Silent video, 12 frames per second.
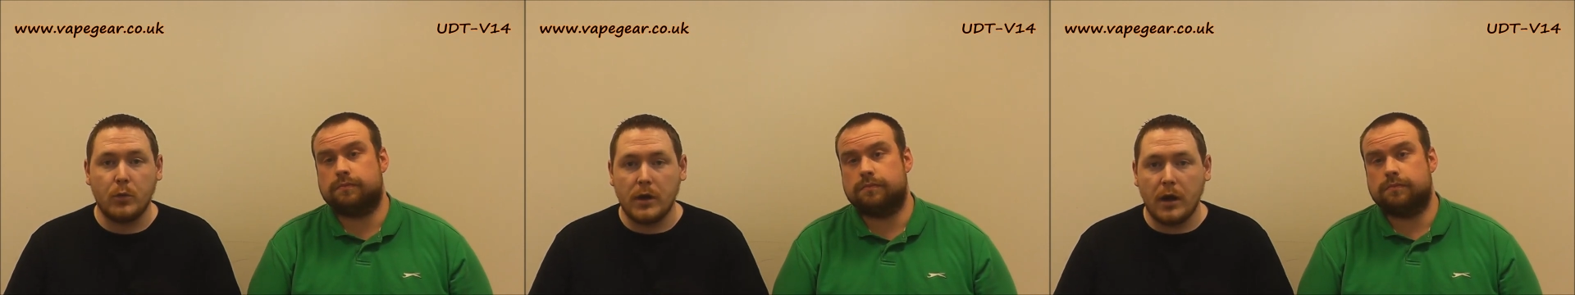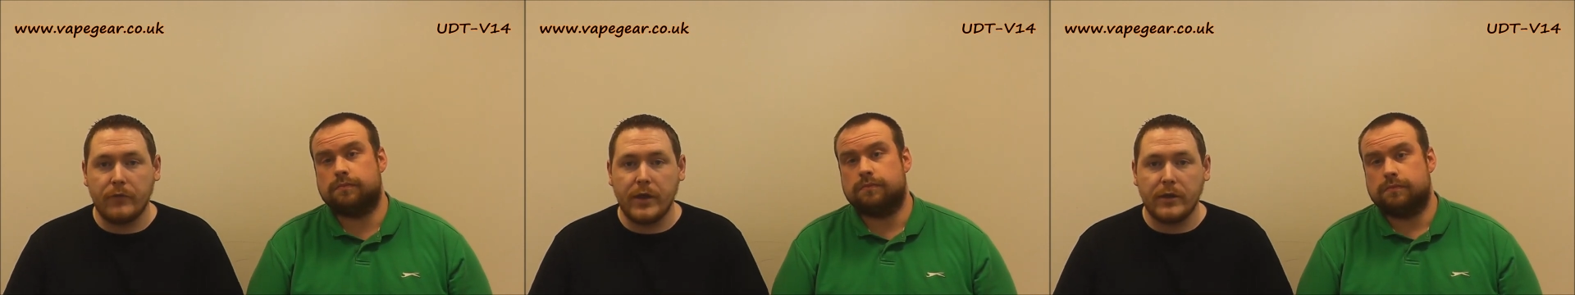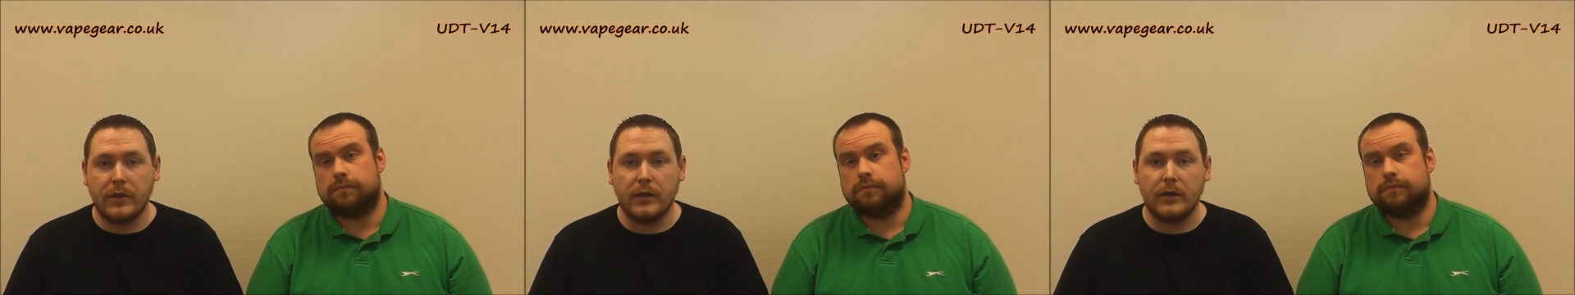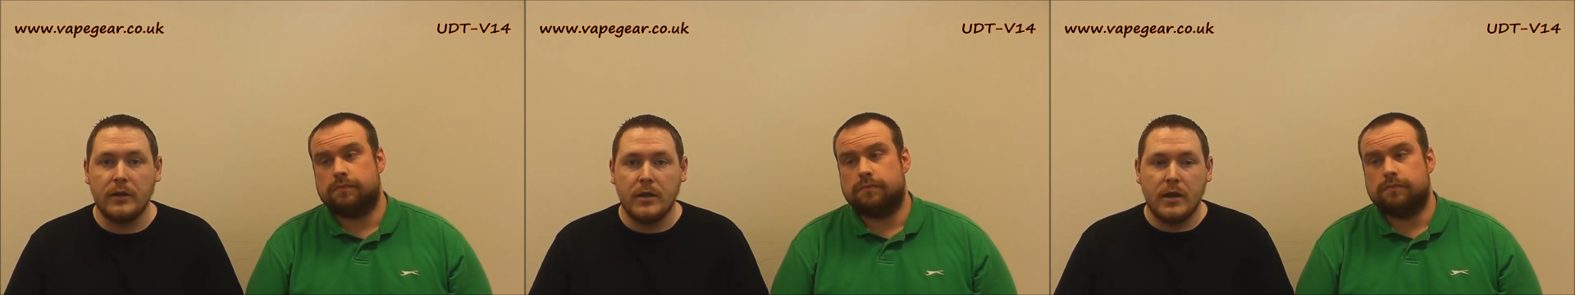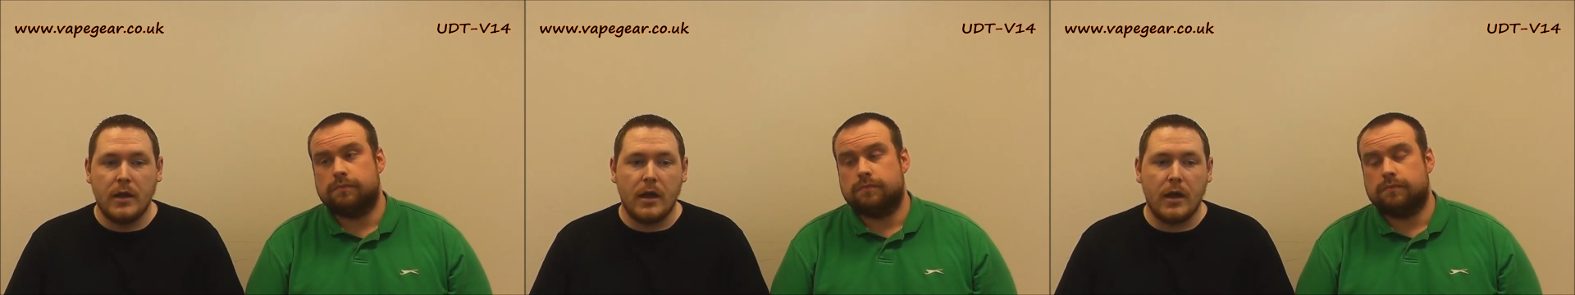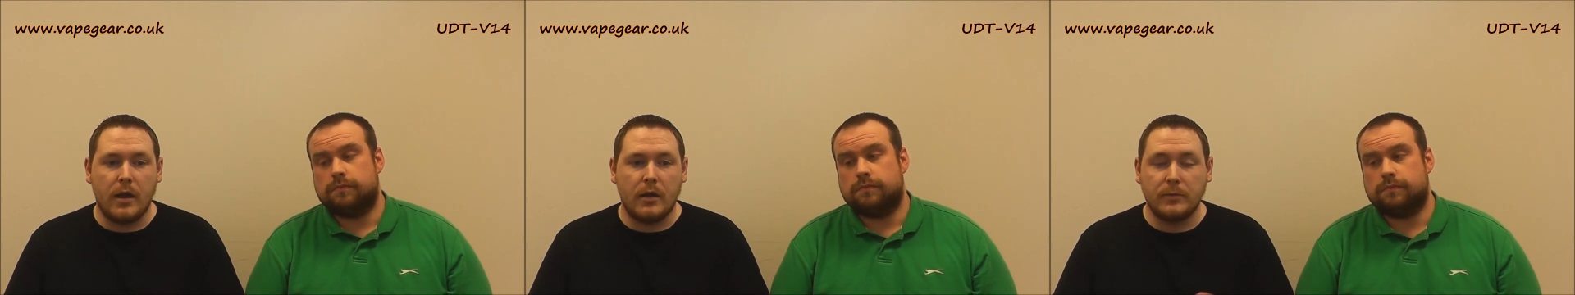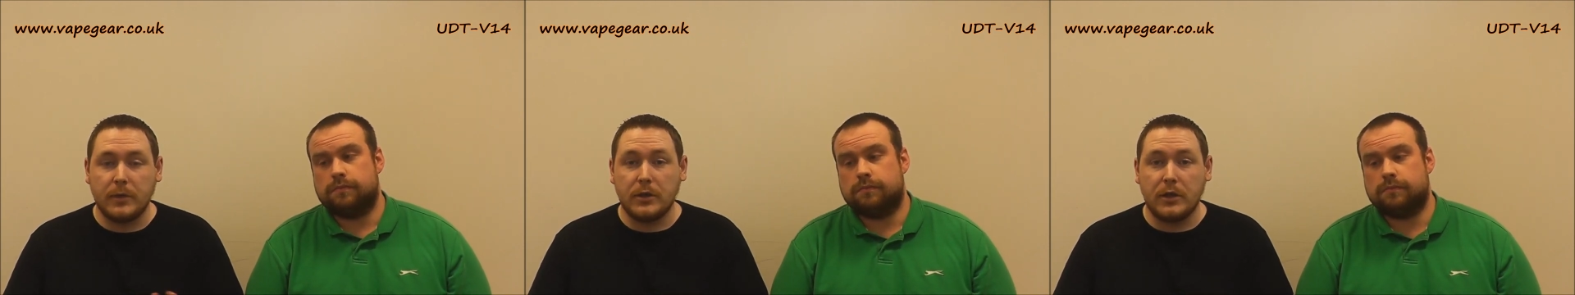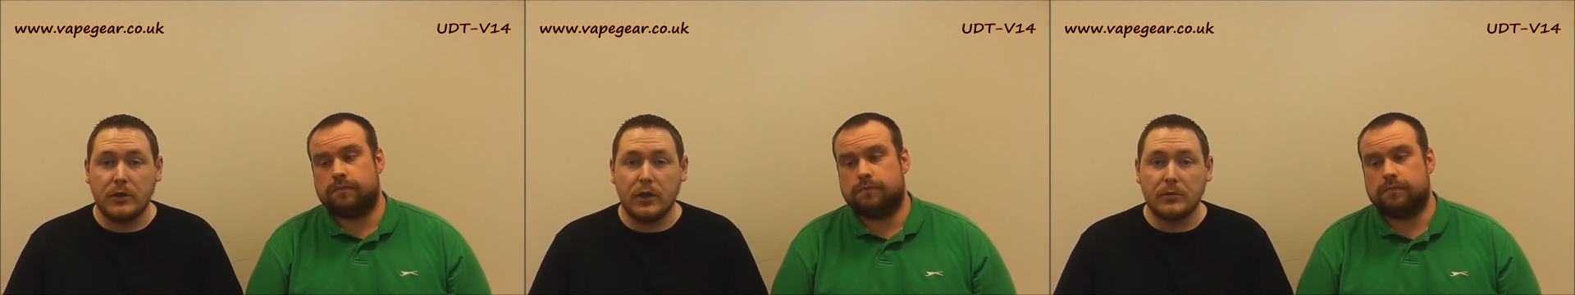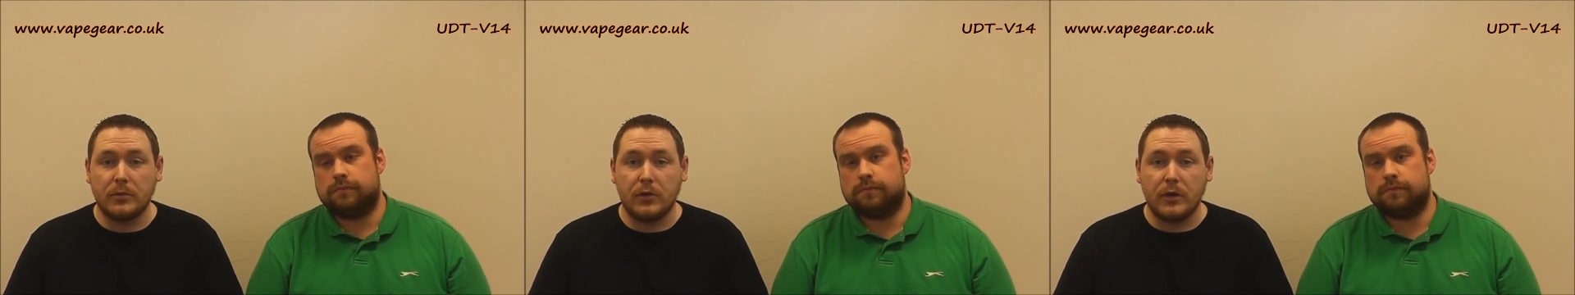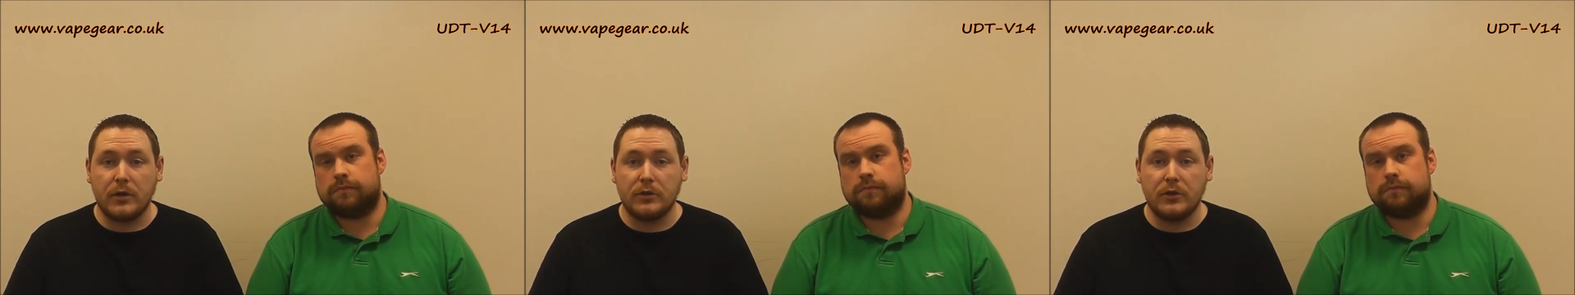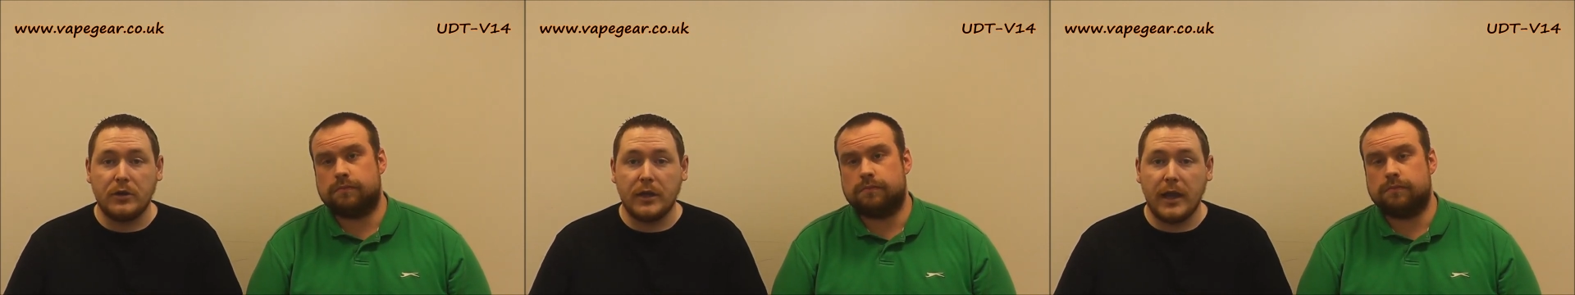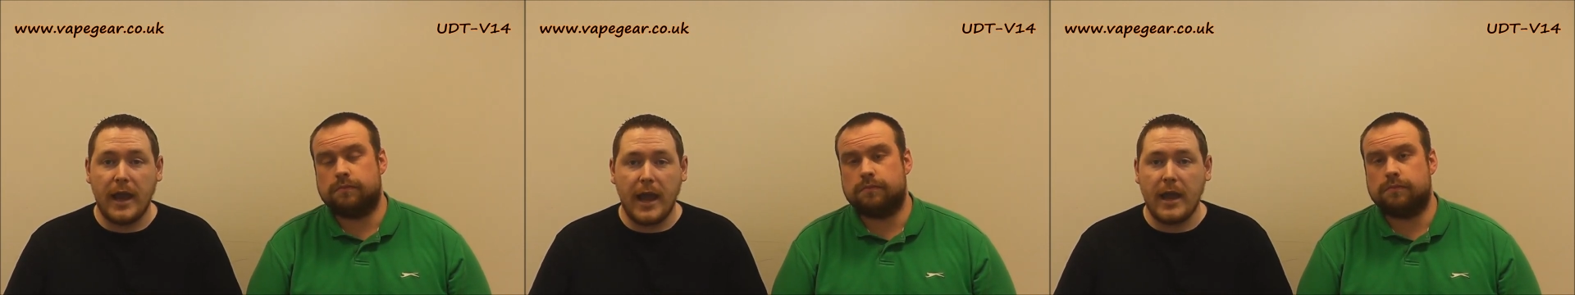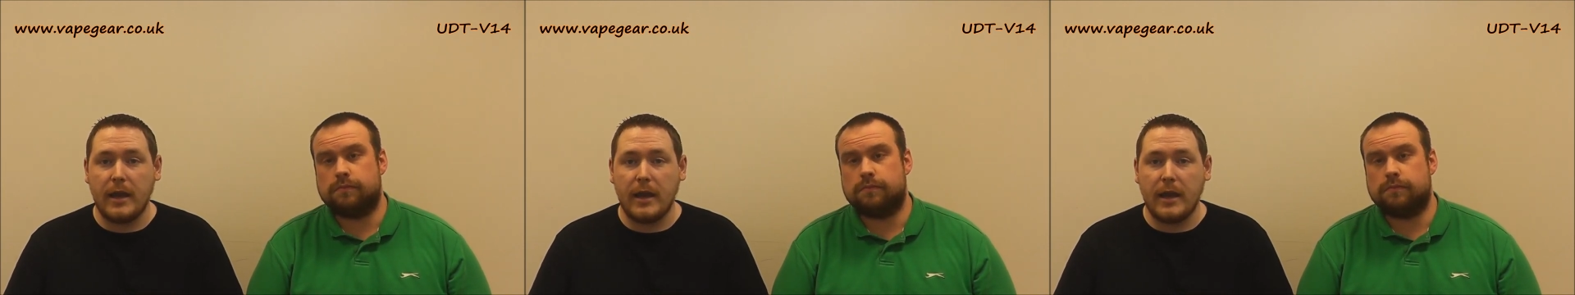Speaker 1: We love that thing, uh, especially the adjustment on it because you can get